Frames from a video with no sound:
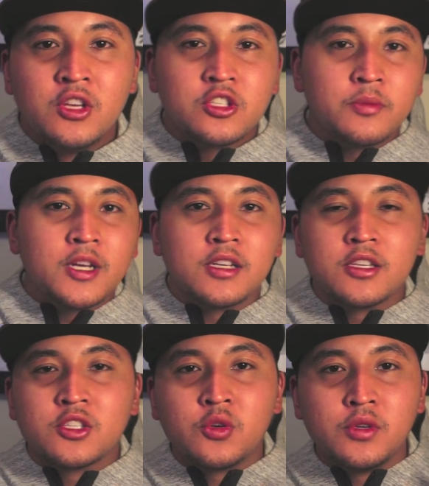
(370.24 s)
So because
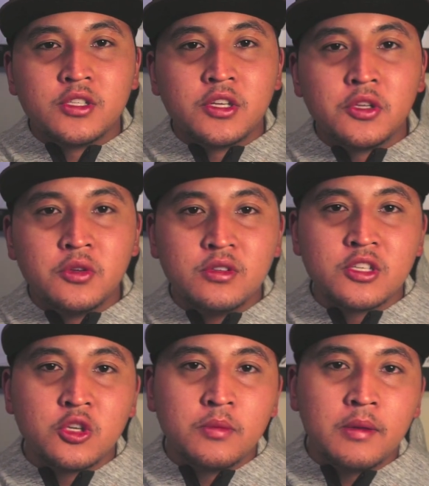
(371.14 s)
it's so easy to use
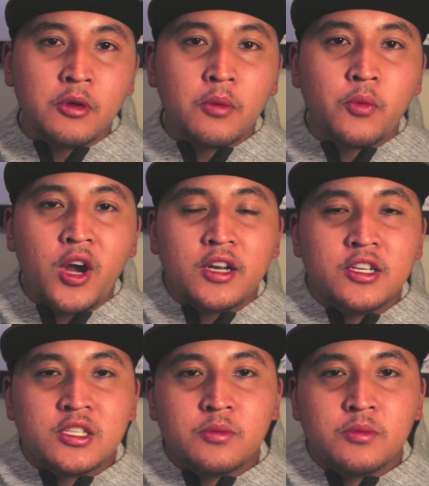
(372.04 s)
and you'll be able to practice